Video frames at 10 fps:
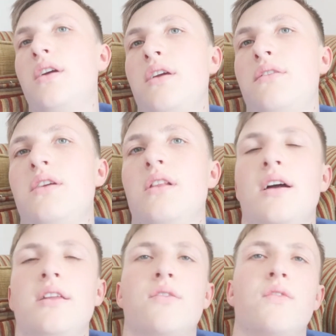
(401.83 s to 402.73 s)
If you
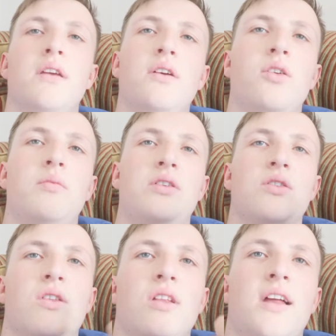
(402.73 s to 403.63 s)
like this video, then be
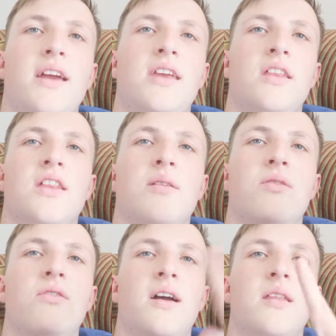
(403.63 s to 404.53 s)
sure to like it and
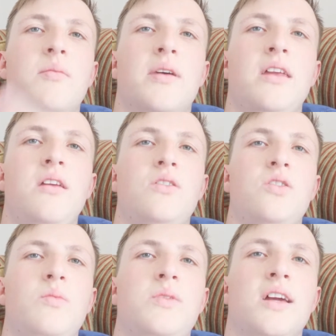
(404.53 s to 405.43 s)
subscribe to my
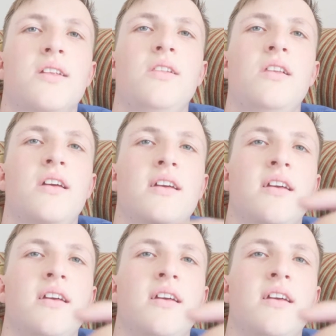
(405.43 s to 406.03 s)
YouTube channel